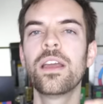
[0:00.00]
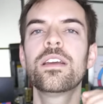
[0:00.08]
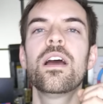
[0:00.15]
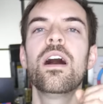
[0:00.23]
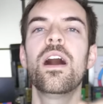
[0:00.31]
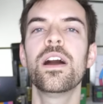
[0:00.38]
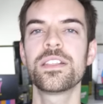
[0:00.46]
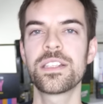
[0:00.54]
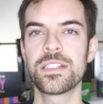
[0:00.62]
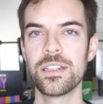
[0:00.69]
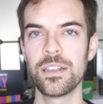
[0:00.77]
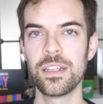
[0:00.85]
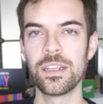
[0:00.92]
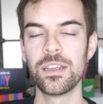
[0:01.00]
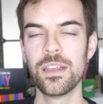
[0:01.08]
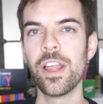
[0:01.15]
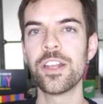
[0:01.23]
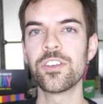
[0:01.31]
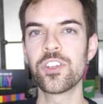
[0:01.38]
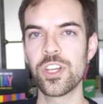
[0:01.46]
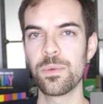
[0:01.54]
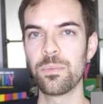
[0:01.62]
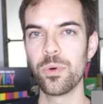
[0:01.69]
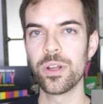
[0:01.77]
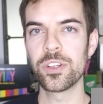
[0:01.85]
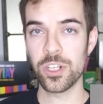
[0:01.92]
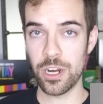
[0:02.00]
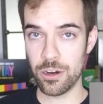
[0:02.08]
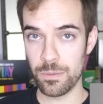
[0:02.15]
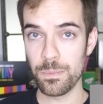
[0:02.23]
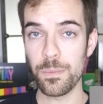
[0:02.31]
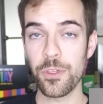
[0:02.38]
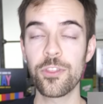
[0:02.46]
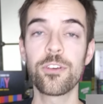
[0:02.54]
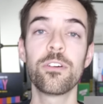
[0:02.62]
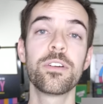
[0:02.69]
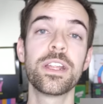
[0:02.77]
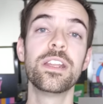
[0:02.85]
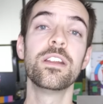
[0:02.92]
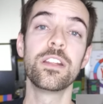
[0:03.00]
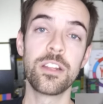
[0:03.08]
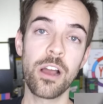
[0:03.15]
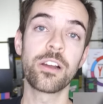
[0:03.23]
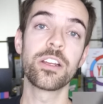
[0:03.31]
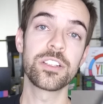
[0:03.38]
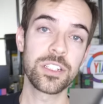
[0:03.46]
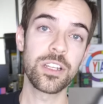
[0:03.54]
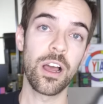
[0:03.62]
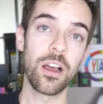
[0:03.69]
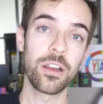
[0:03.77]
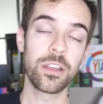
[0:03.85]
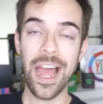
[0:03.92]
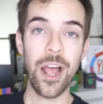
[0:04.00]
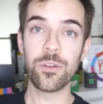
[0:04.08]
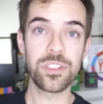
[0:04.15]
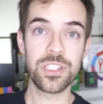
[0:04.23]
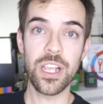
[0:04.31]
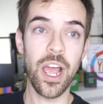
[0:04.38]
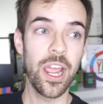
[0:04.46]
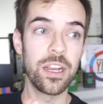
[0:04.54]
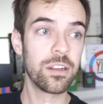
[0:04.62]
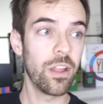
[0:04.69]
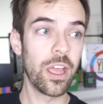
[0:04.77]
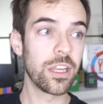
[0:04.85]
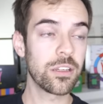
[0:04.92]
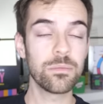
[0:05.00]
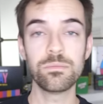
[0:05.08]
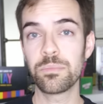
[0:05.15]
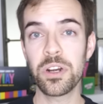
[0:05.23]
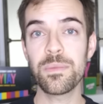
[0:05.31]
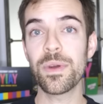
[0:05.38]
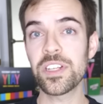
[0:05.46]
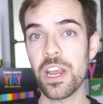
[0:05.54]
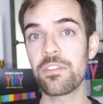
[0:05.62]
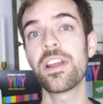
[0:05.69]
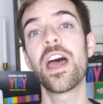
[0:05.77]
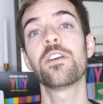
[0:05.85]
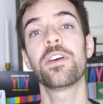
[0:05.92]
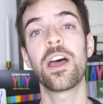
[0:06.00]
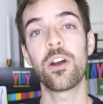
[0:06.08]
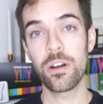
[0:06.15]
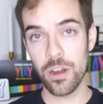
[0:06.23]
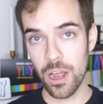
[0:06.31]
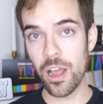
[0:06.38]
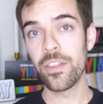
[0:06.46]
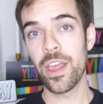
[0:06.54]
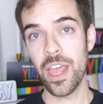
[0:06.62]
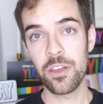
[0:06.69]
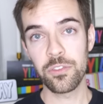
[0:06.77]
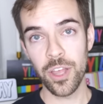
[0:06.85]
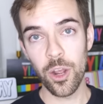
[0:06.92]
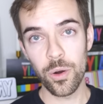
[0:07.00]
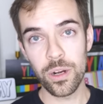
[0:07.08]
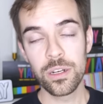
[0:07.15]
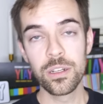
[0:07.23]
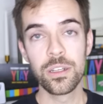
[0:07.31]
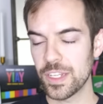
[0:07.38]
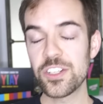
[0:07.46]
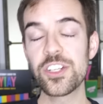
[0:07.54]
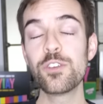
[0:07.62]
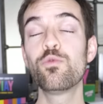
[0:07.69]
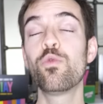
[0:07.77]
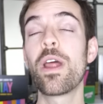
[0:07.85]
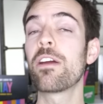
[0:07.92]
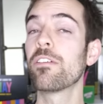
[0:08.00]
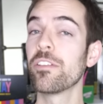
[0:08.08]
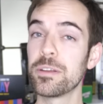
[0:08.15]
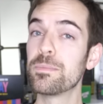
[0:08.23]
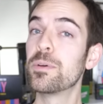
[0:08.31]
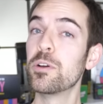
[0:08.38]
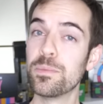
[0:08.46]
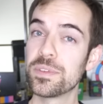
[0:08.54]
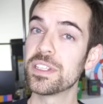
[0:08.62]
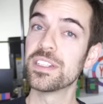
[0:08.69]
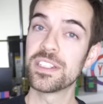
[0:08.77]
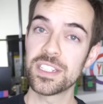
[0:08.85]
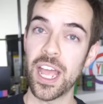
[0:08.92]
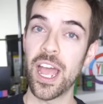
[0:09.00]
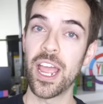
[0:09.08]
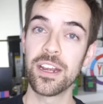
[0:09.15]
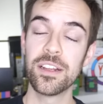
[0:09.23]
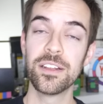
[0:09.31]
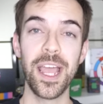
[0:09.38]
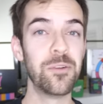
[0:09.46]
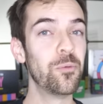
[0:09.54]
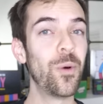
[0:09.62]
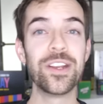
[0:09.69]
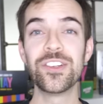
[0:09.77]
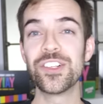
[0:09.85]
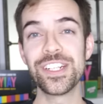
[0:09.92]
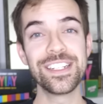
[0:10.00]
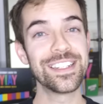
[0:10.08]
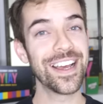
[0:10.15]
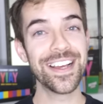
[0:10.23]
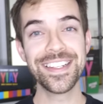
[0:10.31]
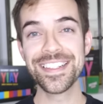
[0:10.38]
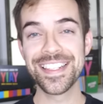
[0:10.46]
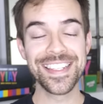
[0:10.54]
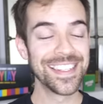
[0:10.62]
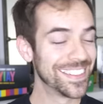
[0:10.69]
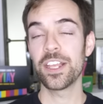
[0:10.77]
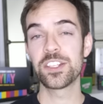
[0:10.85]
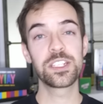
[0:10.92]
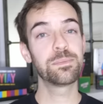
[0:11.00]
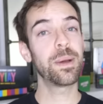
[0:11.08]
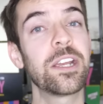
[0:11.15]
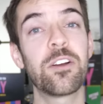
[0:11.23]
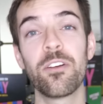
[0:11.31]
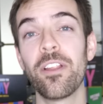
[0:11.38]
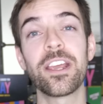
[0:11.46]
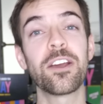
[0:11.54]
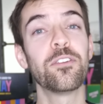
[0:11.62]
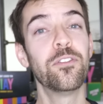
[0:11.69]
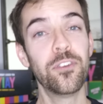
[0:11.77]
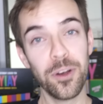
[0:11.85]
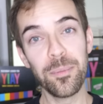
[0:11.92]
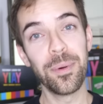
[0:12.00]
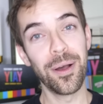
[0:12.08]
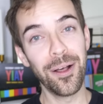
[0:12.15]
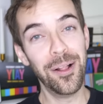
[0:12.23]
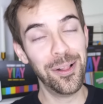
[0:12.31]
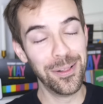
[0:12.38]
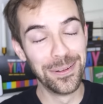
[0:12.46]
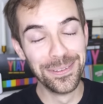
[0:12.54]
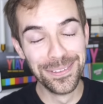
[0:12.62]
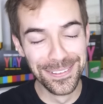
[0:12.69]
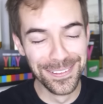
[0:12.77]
I constantly let Chipwich, our third and youngest dog, outside like pretty much every half hour on the half hour. She rarely poops inside. And when she does, I spike her like a football.